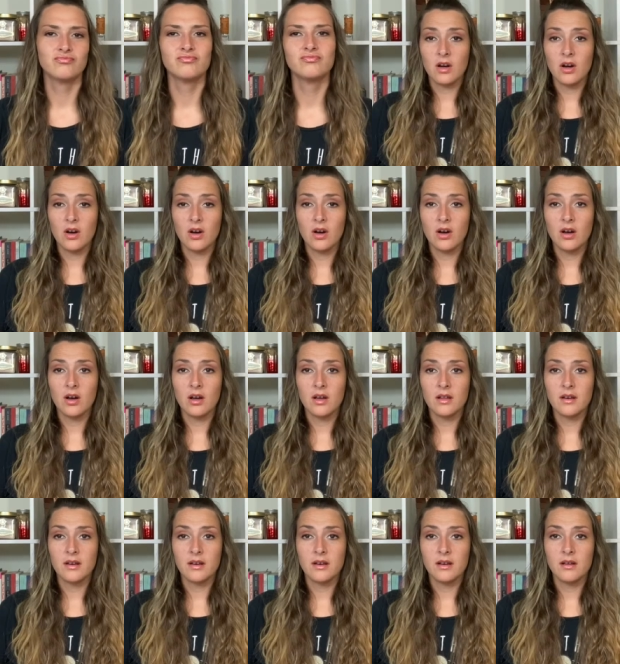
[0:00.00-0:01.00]

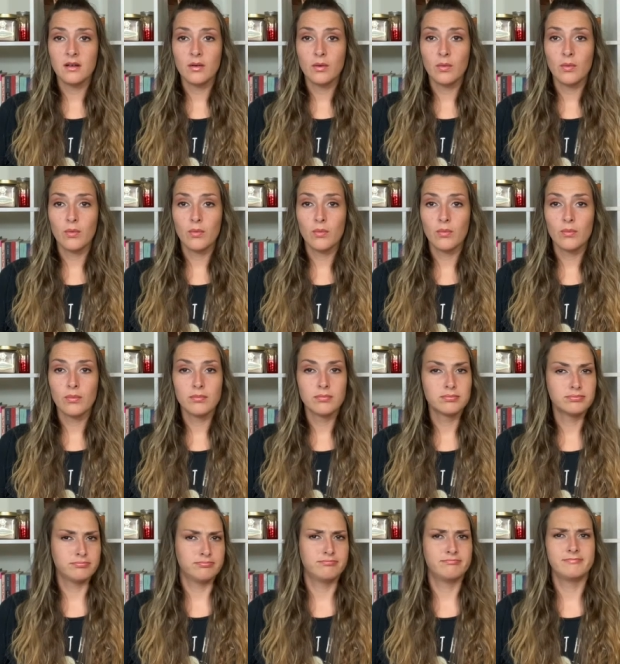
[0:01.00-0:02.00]
on oh,
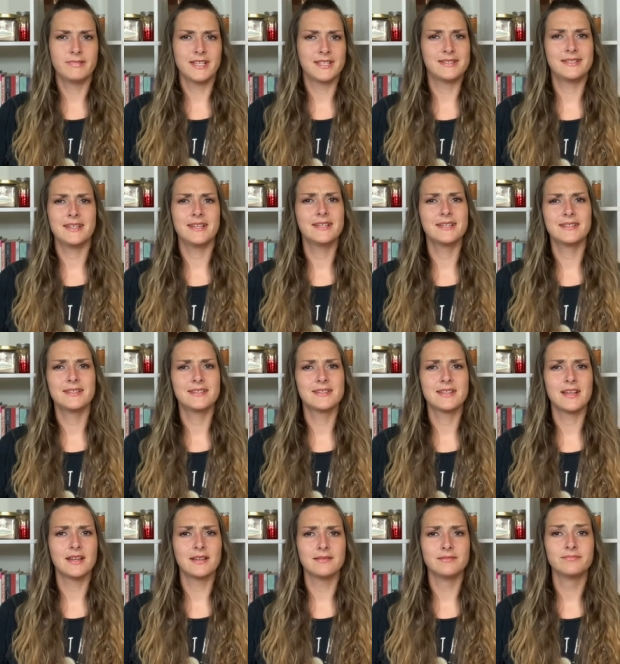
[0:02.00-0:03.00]
I stayed at the
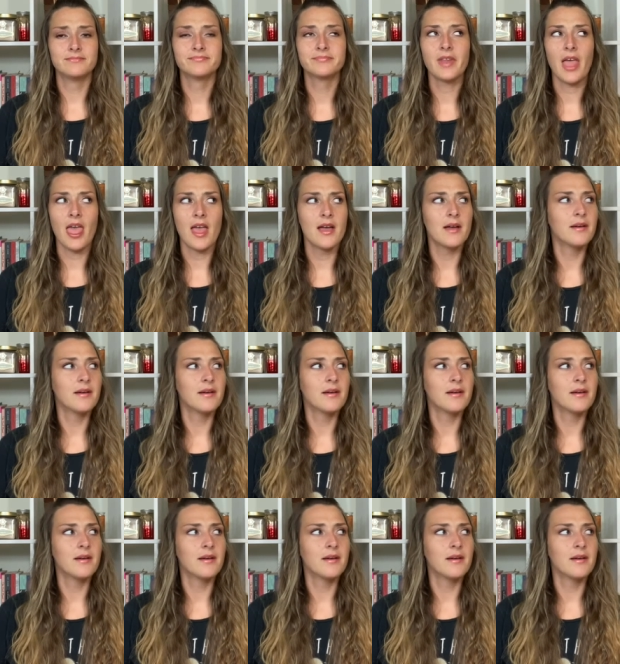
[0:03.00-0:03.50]
sign no